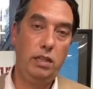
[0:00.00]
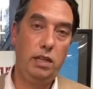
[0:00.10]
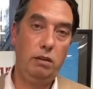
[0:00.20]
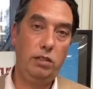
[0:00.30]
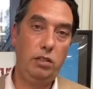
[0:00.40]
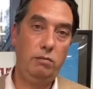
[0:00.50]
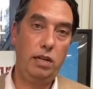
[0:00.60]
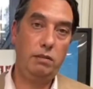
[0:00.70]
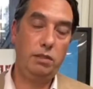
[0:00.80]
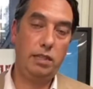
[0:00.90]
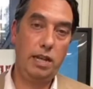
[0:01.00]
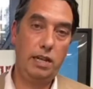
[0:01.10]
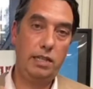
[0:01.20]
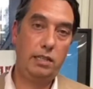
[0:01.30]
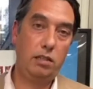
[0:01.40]
at which you made the mistake
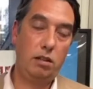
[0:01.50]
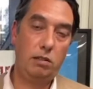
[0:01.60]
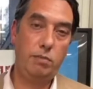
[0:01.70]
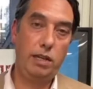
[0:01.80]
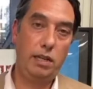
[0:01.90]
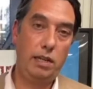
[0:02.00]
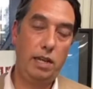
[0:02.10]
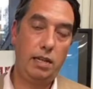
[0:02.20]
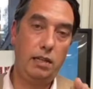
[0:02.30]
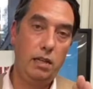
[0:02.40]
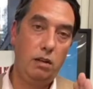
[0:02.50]
and then start speaking again.